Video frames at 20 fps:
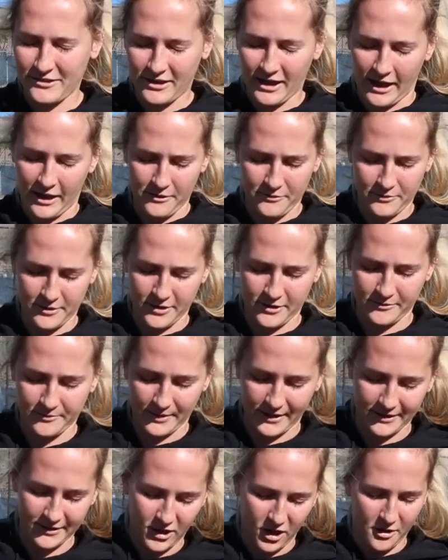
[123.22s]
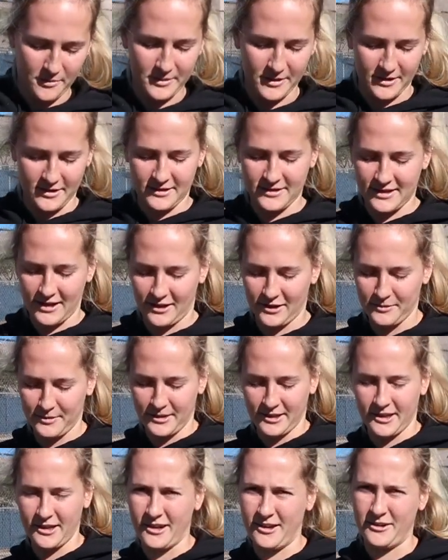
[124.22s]
Okay, well my Garmin is telling
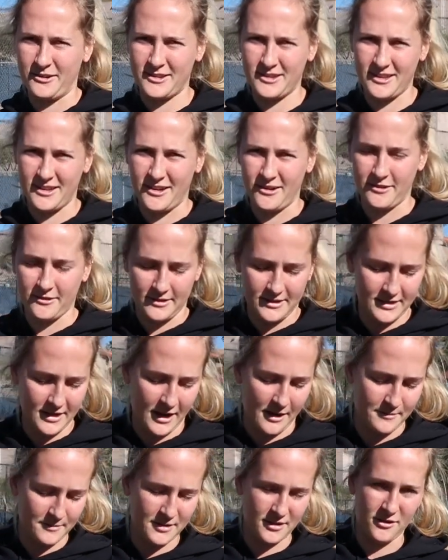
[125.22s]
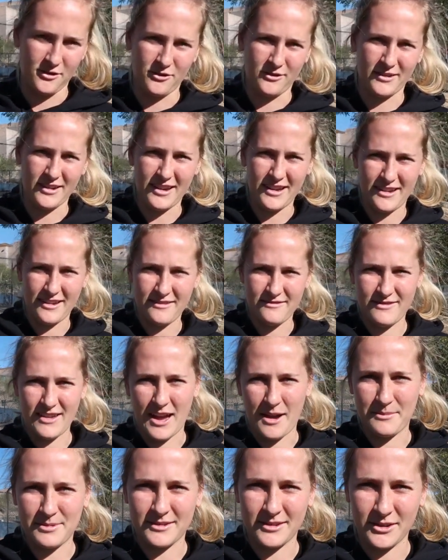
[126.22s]
me to go, so it's time to
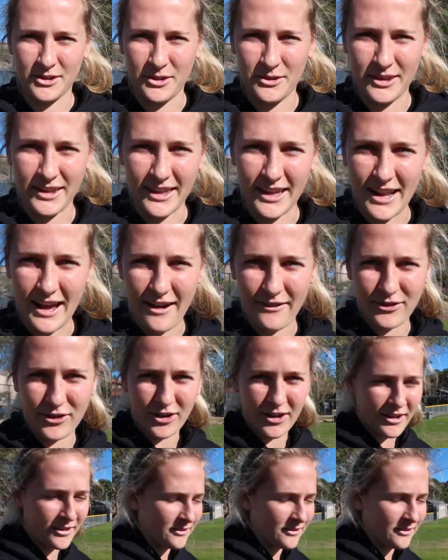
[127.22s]
absolutely get after